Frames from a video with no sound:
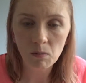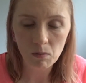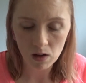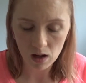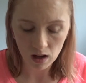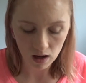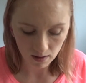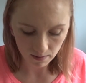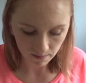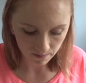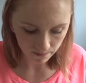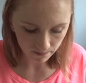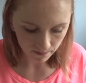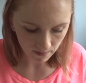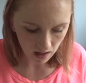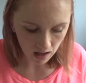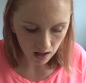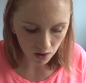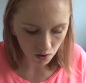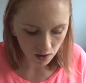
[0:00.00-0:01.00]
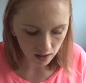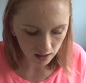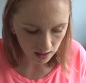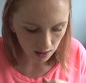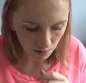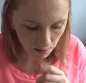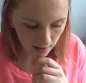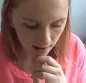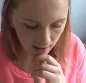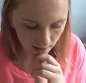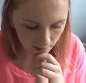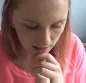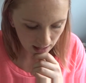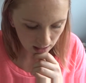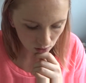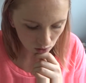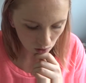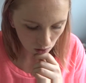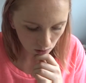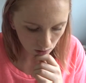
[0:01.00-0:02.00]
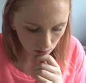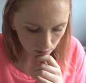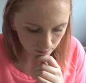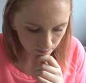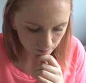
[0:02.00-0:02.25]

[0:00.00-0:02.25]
nah, I don't agree with that at all.